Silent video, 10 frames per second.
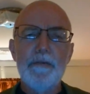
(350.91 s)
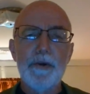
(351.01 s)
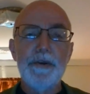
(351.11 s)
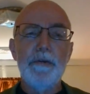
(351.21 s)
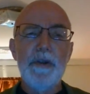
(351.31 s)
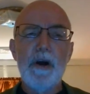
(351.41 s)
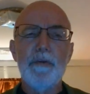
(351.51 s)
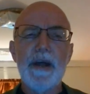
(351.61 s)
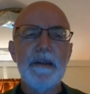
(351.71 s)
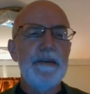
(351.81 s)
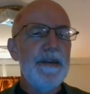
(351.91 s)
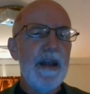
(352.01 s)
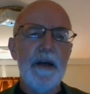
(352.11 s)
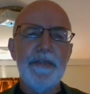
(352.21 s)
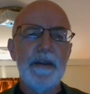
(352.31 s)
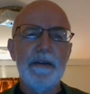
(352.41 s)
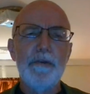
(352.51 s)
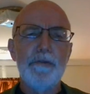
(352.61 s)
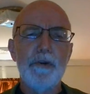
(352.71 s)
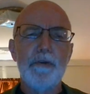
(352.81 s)
for you know that nothing
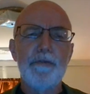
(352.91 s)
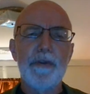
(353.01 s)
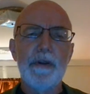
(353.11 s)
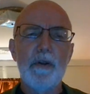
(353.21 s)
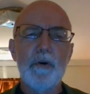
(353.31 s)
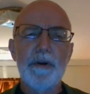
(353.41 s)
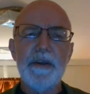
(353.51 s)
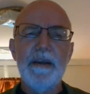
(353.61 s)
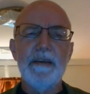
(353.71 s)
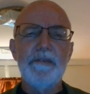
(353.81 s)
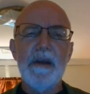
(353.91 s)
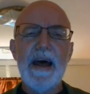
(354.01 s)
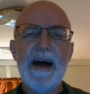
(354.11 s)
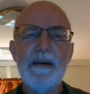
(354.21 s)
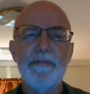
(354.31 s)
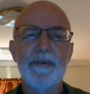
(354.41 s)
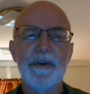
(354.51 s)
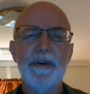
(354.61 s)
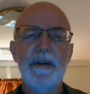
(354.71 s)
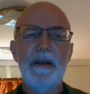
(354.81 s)
you do for the Lord is
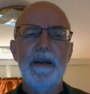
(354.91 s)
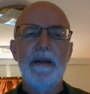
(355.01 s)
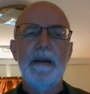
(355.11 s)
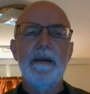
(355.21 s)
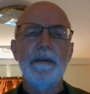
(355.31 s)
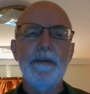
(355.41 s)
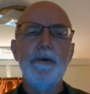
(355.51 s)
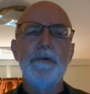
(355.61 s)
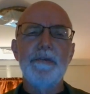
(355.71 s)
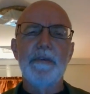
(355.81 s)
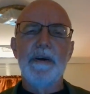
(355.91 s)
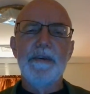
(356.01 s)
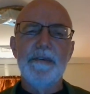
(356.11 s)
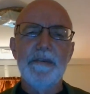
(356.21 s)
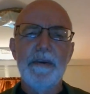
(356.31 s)
ever useless.